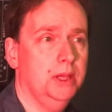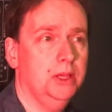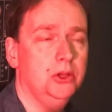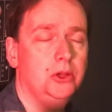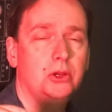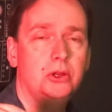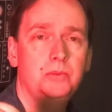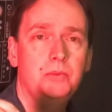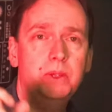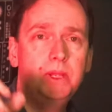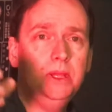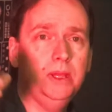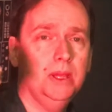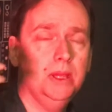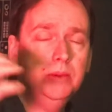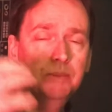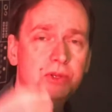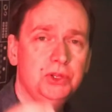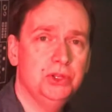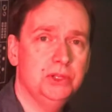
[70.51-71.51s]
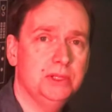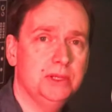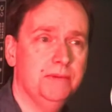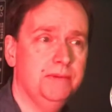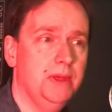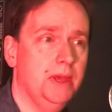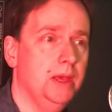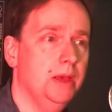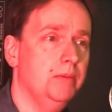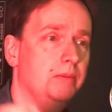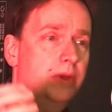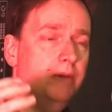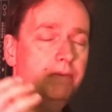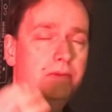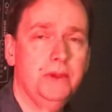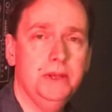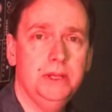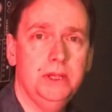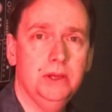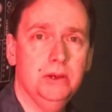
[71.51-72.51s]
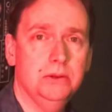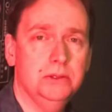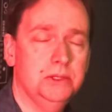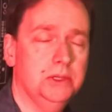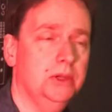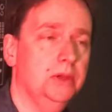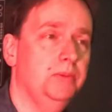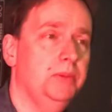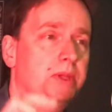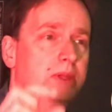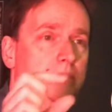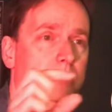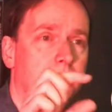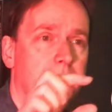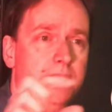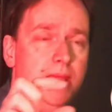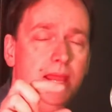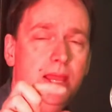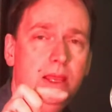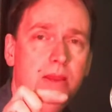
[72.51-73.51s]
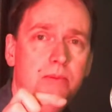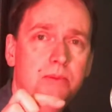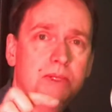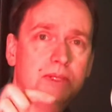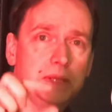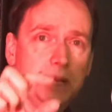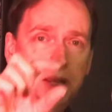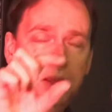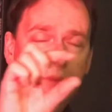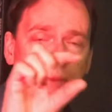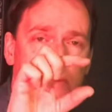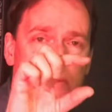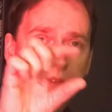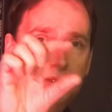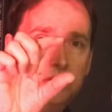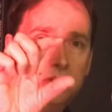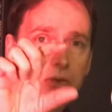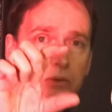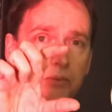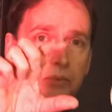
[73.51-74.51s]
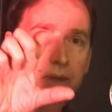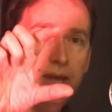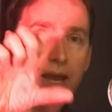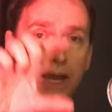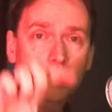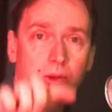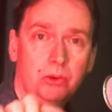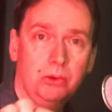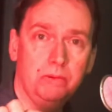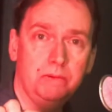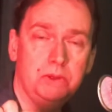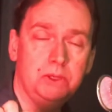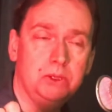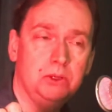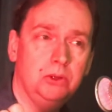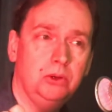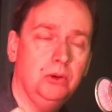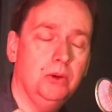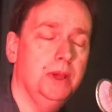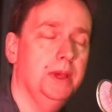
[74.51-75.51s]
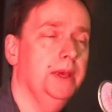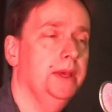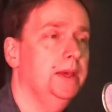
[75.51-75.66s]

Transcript: It could be images of them, videos, it could be their names on the Zoom gallery view,